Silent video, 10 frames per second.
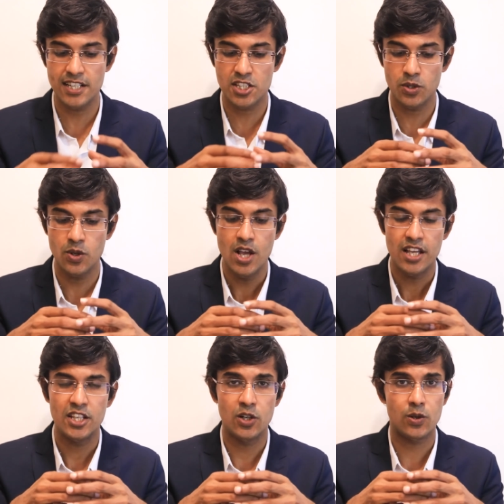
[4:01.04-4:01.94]
to
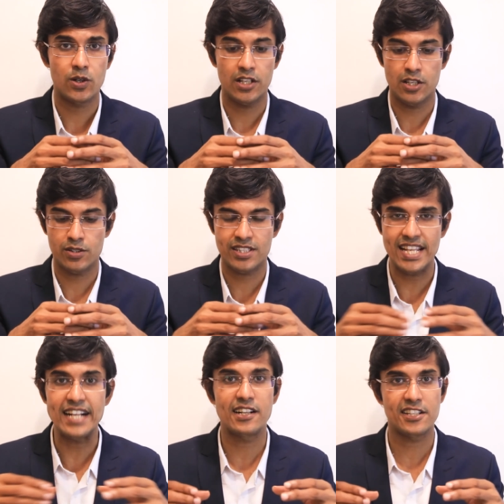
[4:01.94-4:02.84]
your
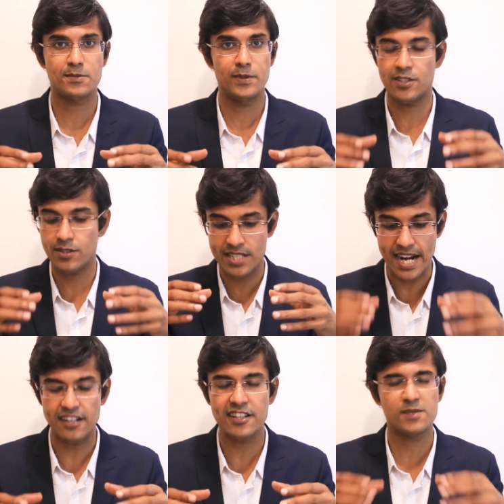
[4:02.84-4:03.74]
standard experience. Your
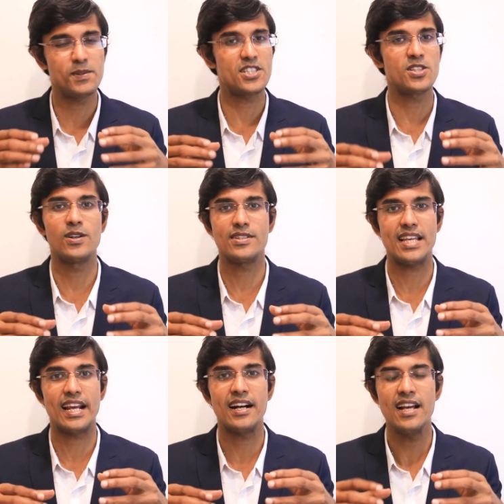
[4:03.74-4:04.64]
standard experience is always
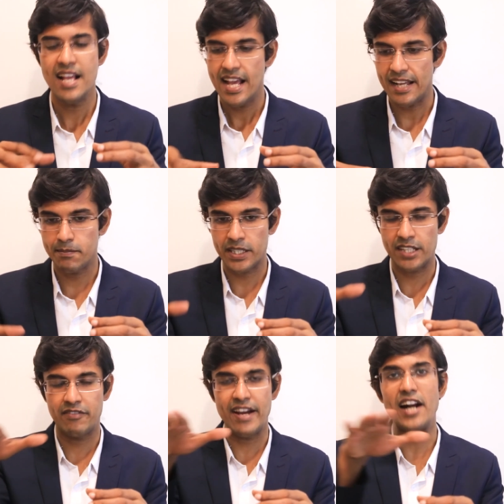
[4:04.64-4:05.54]
there, but the
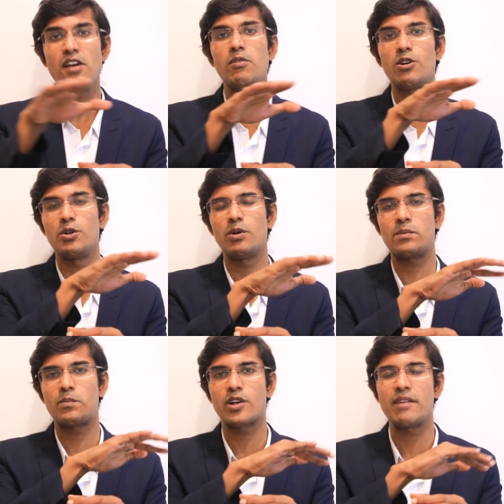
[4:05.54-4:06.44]
variable reward
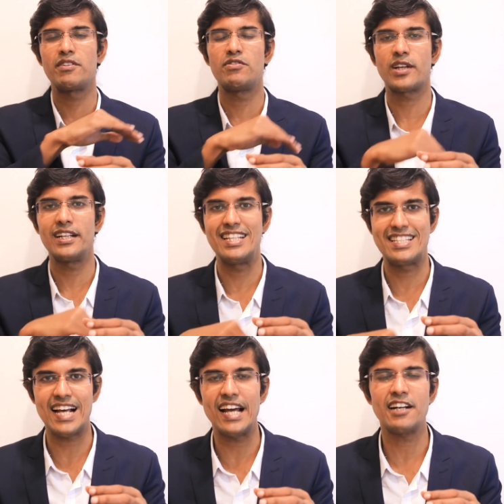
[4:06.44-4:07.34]
program, if you can
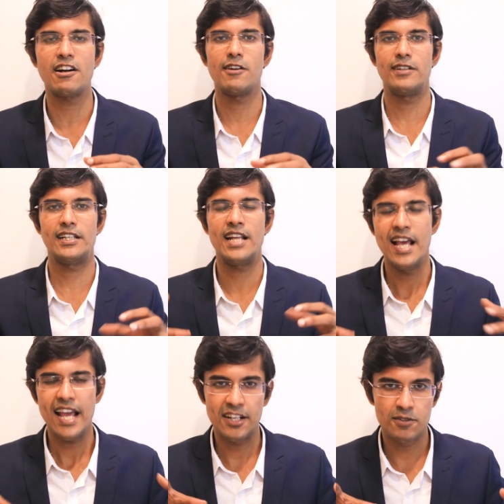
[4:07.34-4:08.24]
design around it
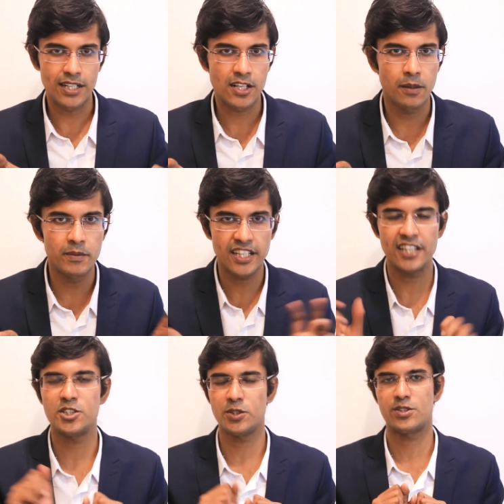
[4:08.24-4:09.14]
and really communicate to